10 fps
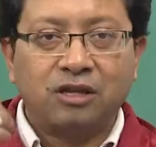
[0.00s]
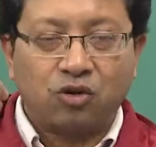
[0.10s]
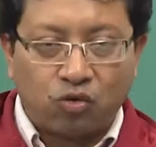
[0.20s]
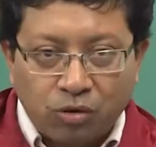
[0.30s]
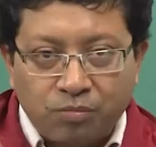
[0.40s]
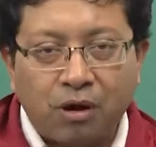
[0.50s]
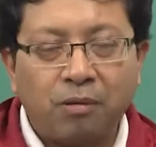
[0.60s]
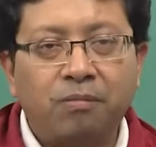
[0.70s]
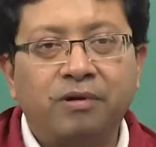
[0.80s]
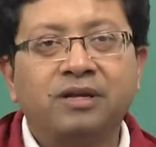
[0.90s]
the node
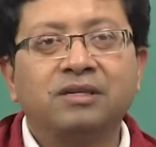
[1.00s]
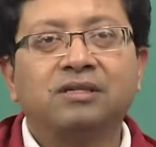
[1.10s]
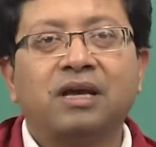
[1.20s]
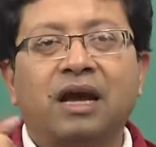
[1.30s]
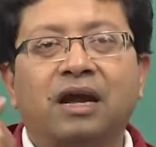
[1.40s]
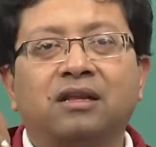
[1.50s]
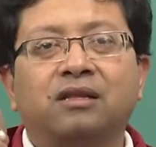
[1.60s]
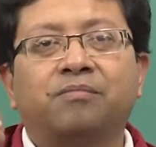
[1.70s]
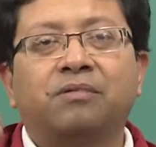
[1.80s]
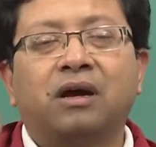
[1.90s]
probabilities and
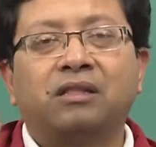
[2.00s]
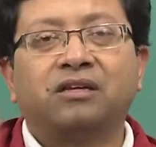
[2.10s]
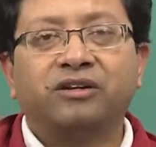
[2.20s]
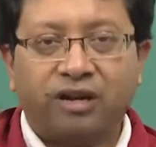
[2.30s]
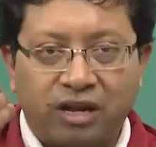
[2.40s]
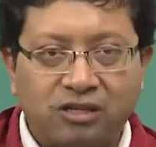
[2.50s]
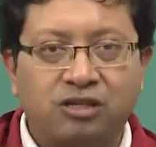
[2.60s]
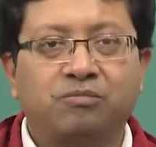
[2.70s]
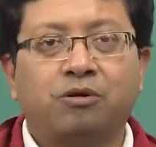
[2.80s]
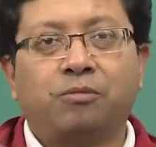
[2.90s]
the
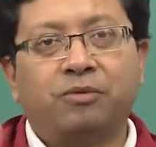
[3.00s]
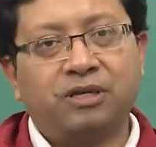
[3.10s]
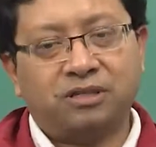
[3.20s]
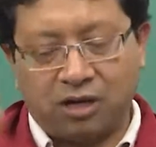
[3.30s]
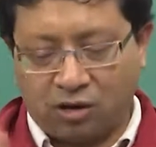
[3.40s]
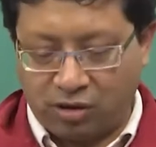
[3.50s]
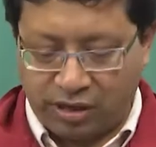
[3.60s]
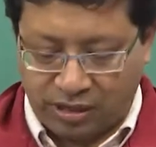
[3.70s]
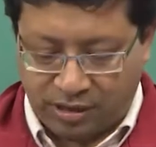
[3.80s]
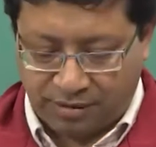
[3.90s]
realization properties accordingly.